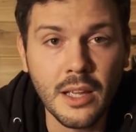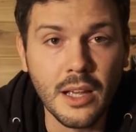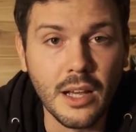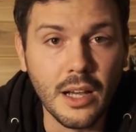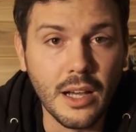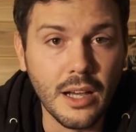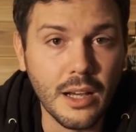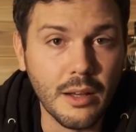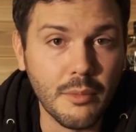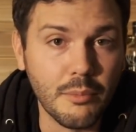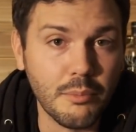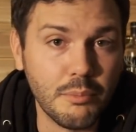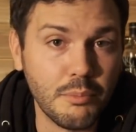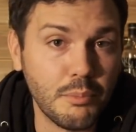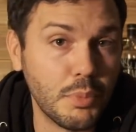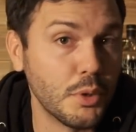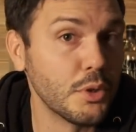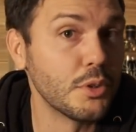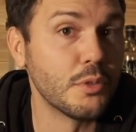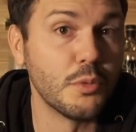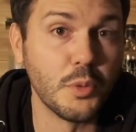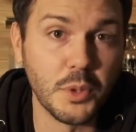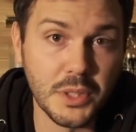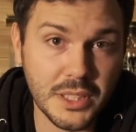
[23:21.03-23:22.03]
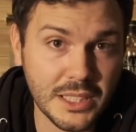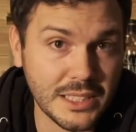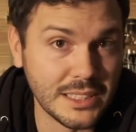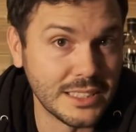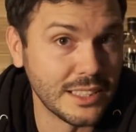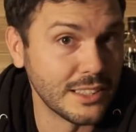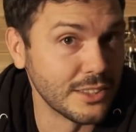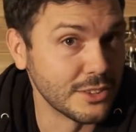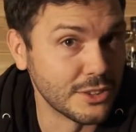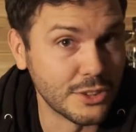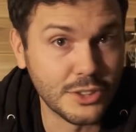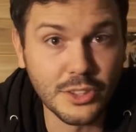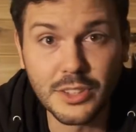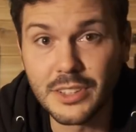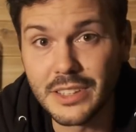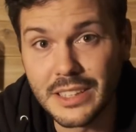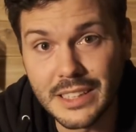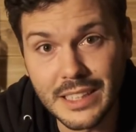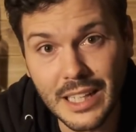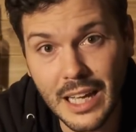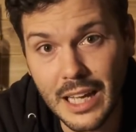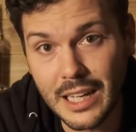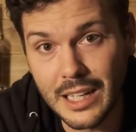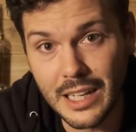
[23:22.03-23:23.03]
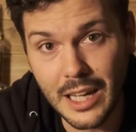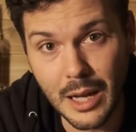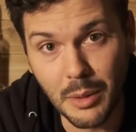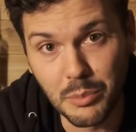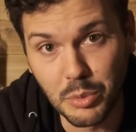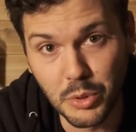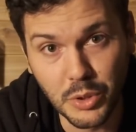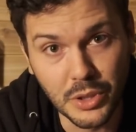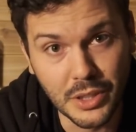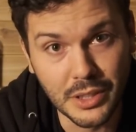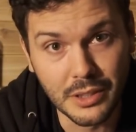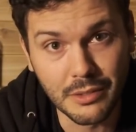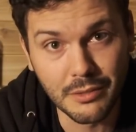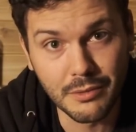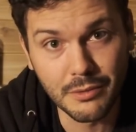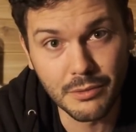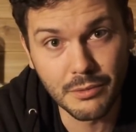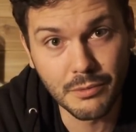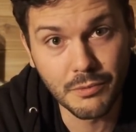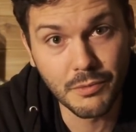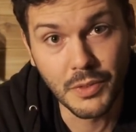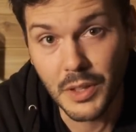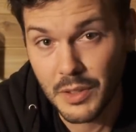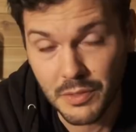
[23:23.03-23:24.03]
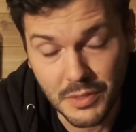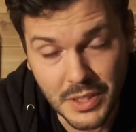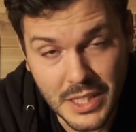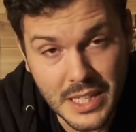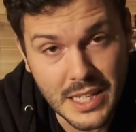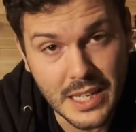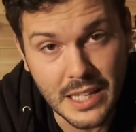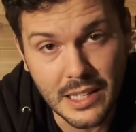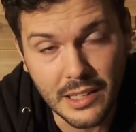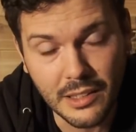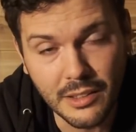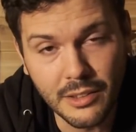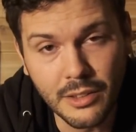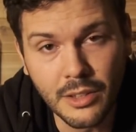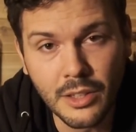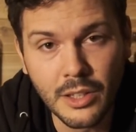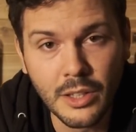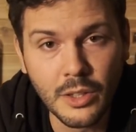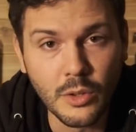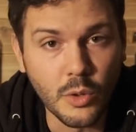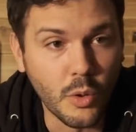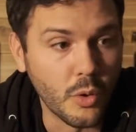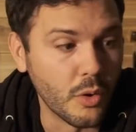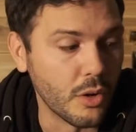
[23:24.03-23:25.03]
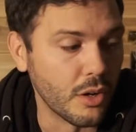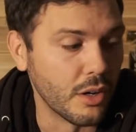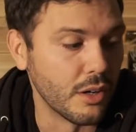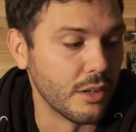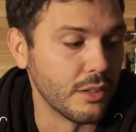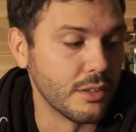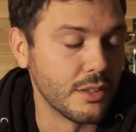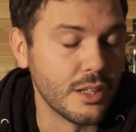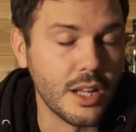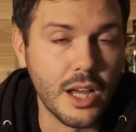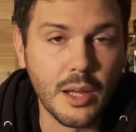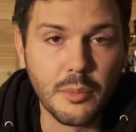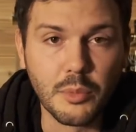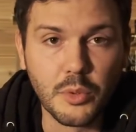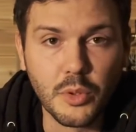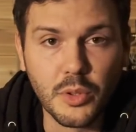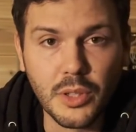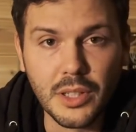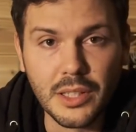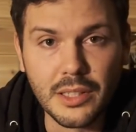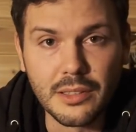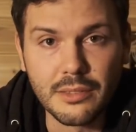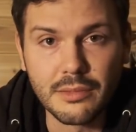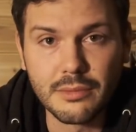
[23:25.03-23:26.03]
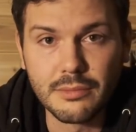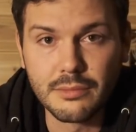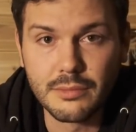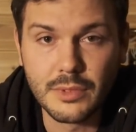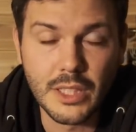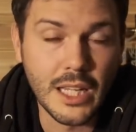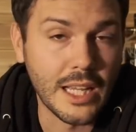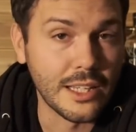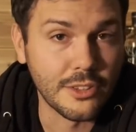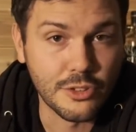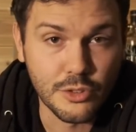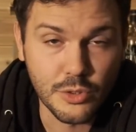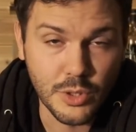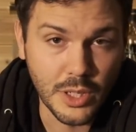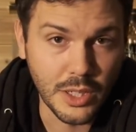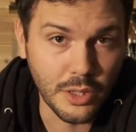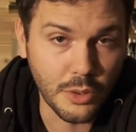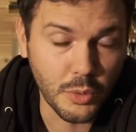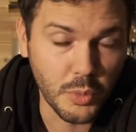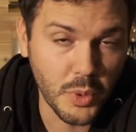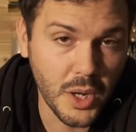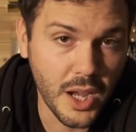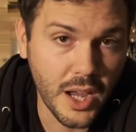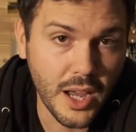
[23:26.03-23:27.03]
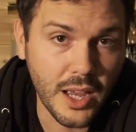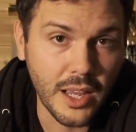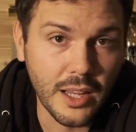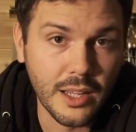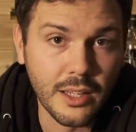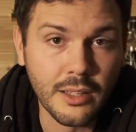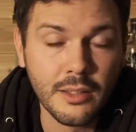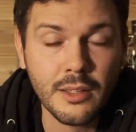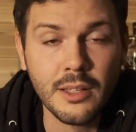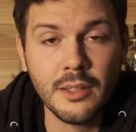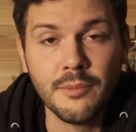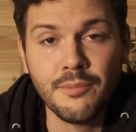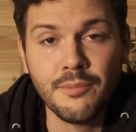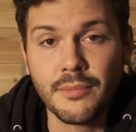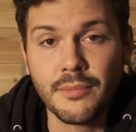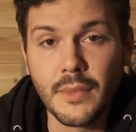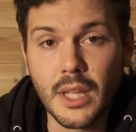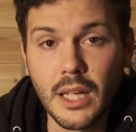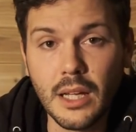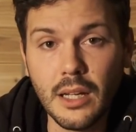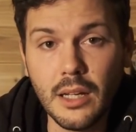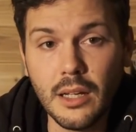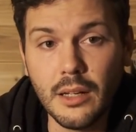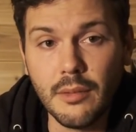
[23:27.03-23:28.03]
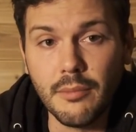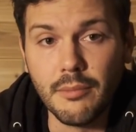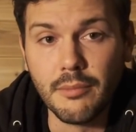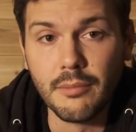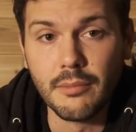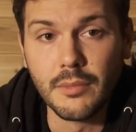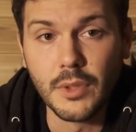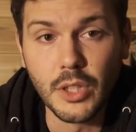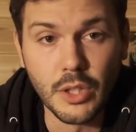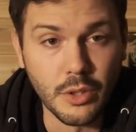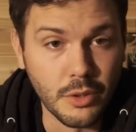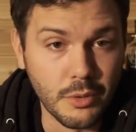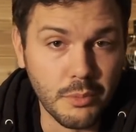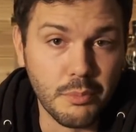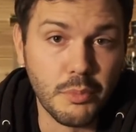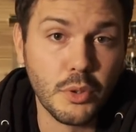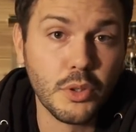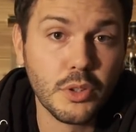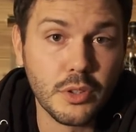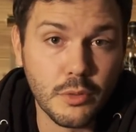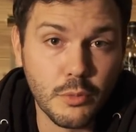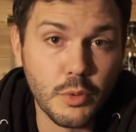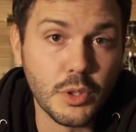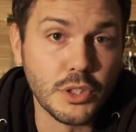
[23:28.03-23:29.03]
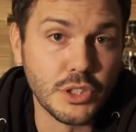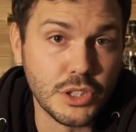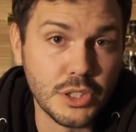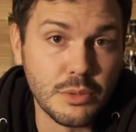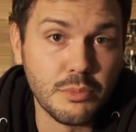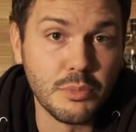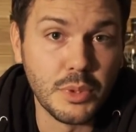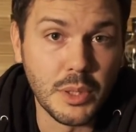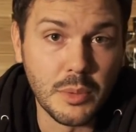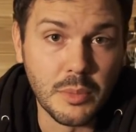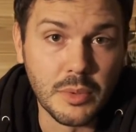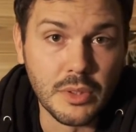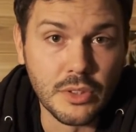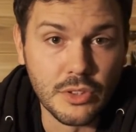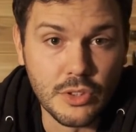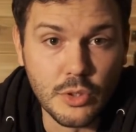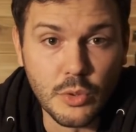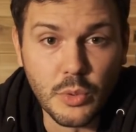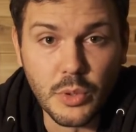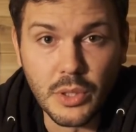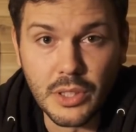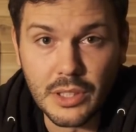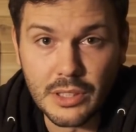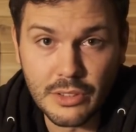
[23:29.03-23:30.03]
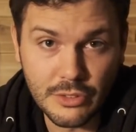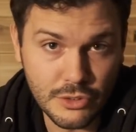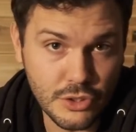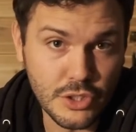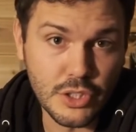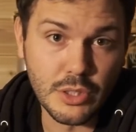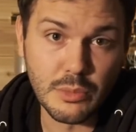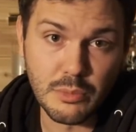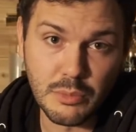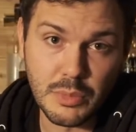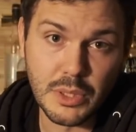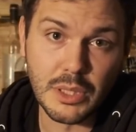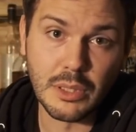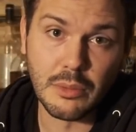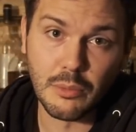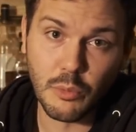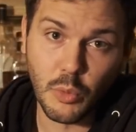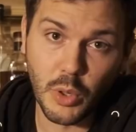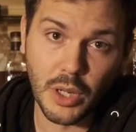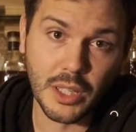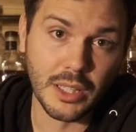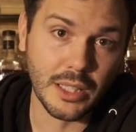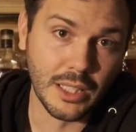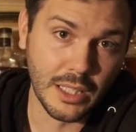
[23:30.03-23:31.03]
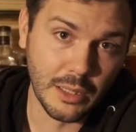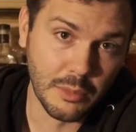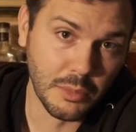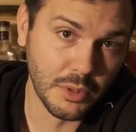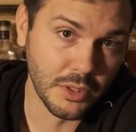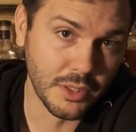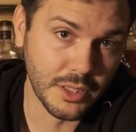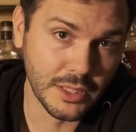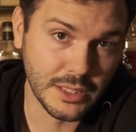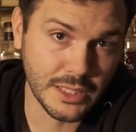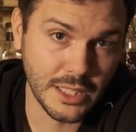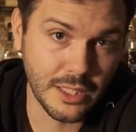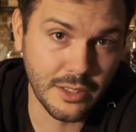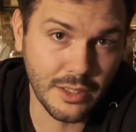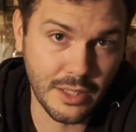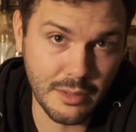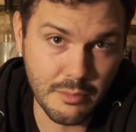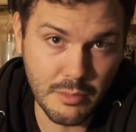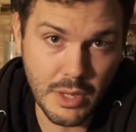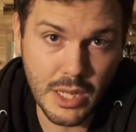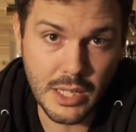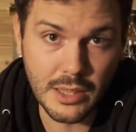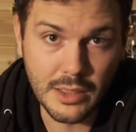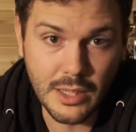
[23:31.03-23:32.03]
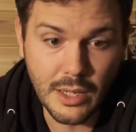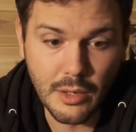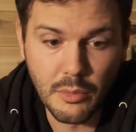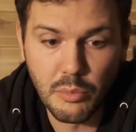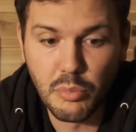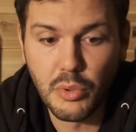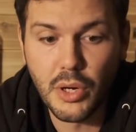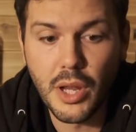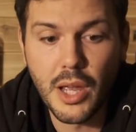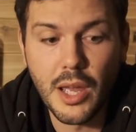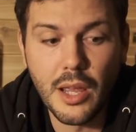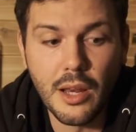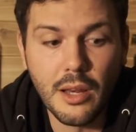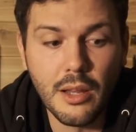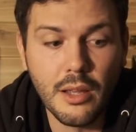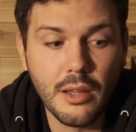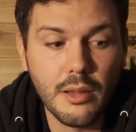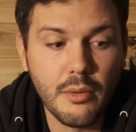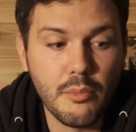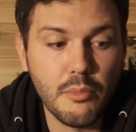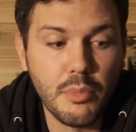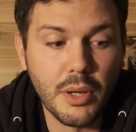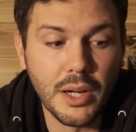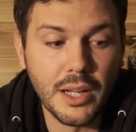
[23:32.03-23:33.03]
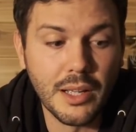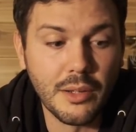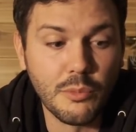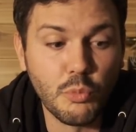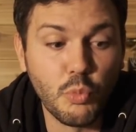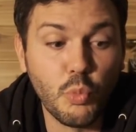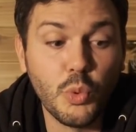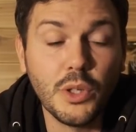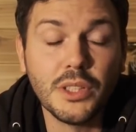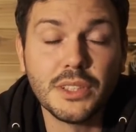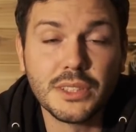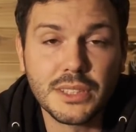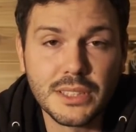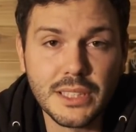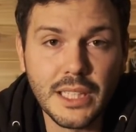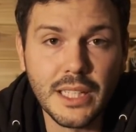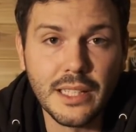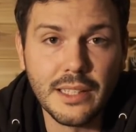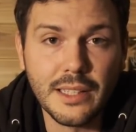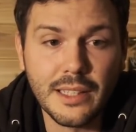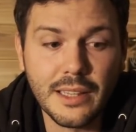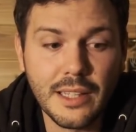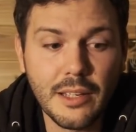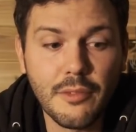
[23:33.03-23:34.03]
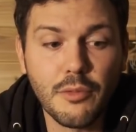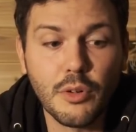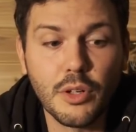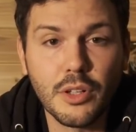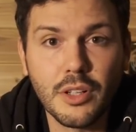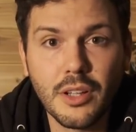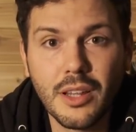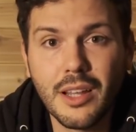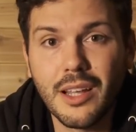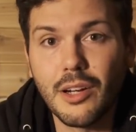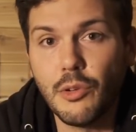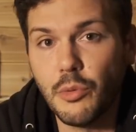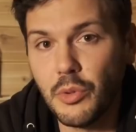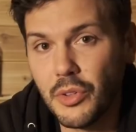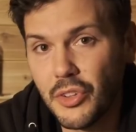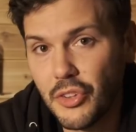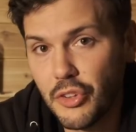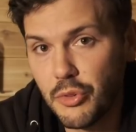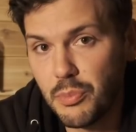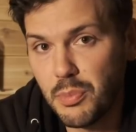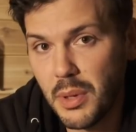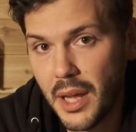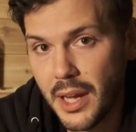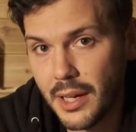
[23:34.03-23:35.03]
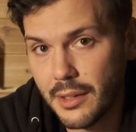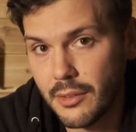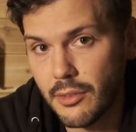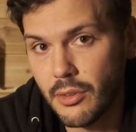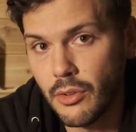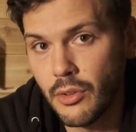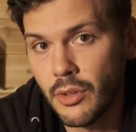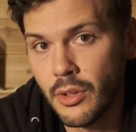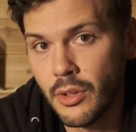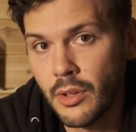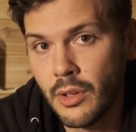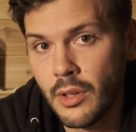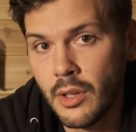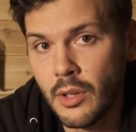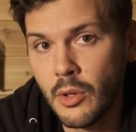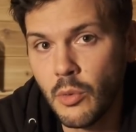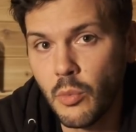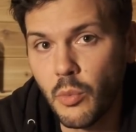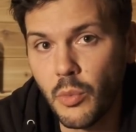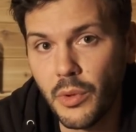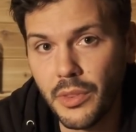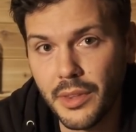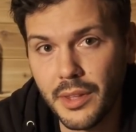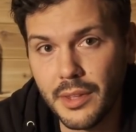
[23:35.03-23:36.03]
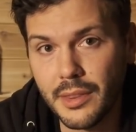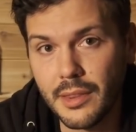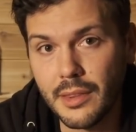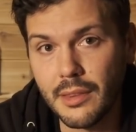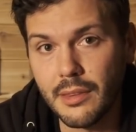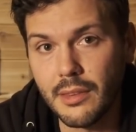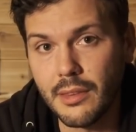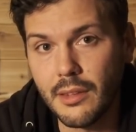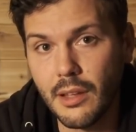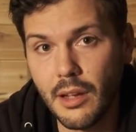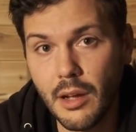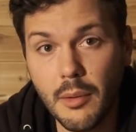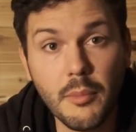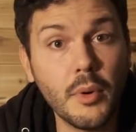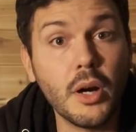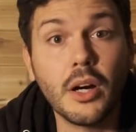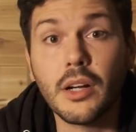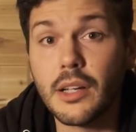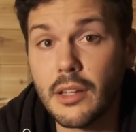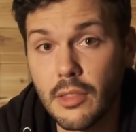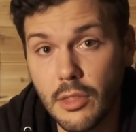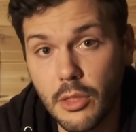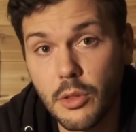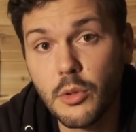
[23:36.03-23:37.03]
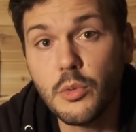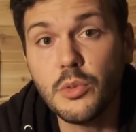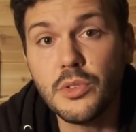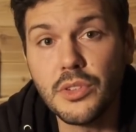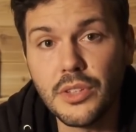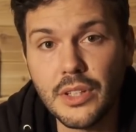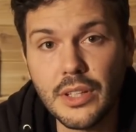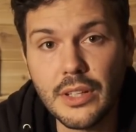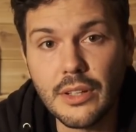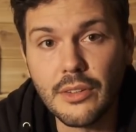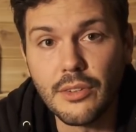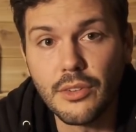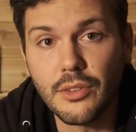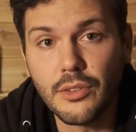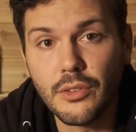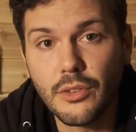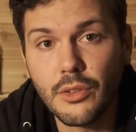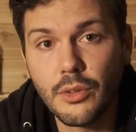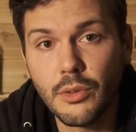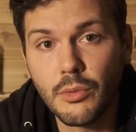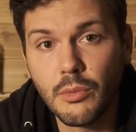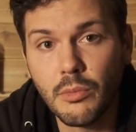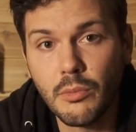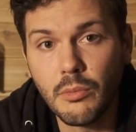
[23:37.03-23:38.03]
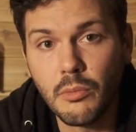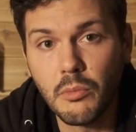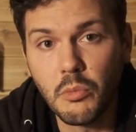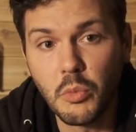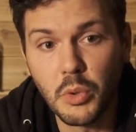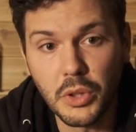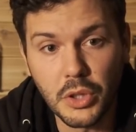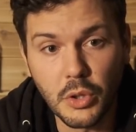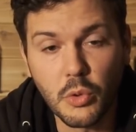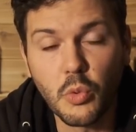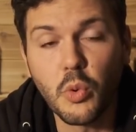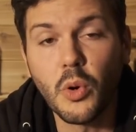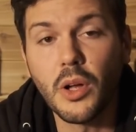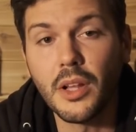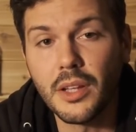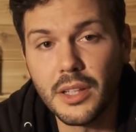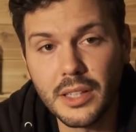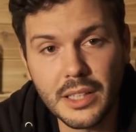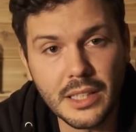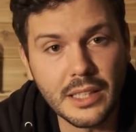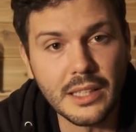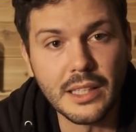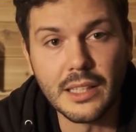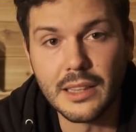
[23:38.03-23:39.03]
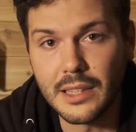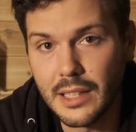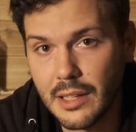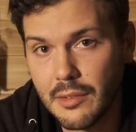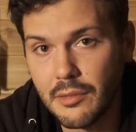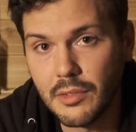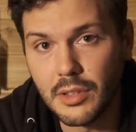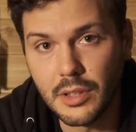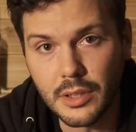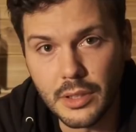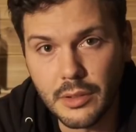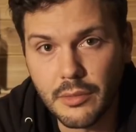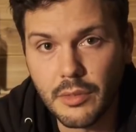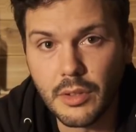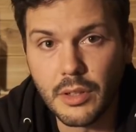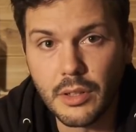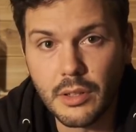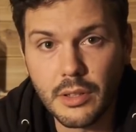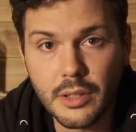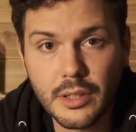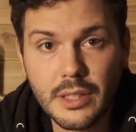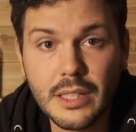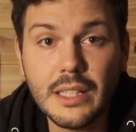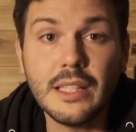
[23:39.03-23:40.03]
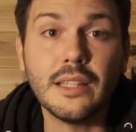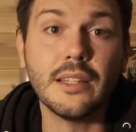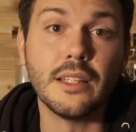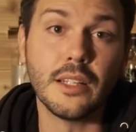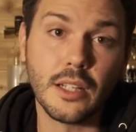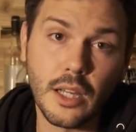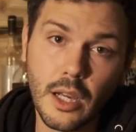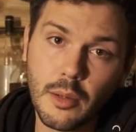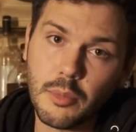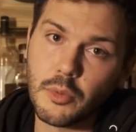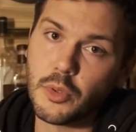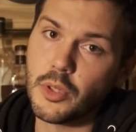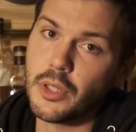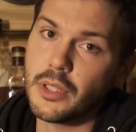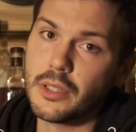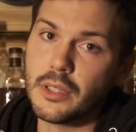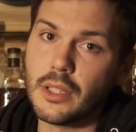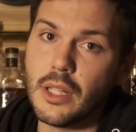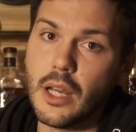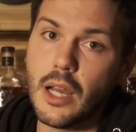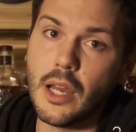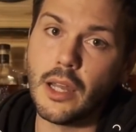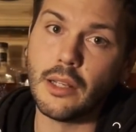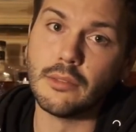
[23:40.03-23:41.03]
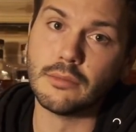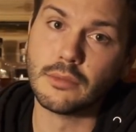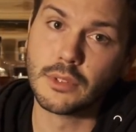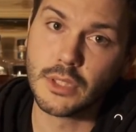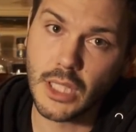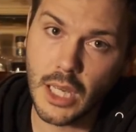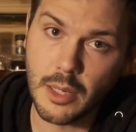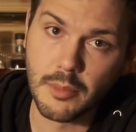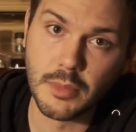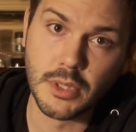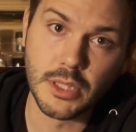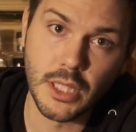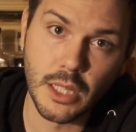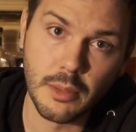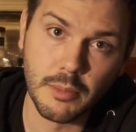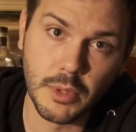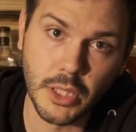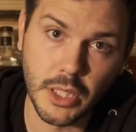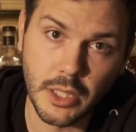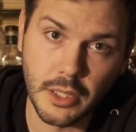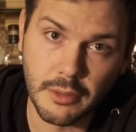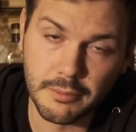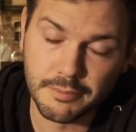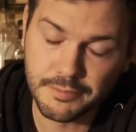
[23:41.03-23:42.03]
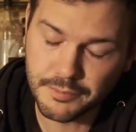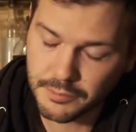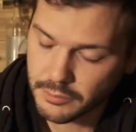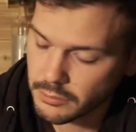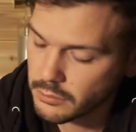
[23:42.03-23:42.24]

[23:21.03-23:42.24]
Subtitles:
Bulk of what they sell is certainly not Knob Creek 15 or Knob Creek Cask Strength Rye. The bulk of what Jim Beam is doing is Jim Beam white label. That's how they make their bread. But I will say that they've earned a lot of respect among enthusiasts with the quality that they've delivered in the Knob Creek line time and time again.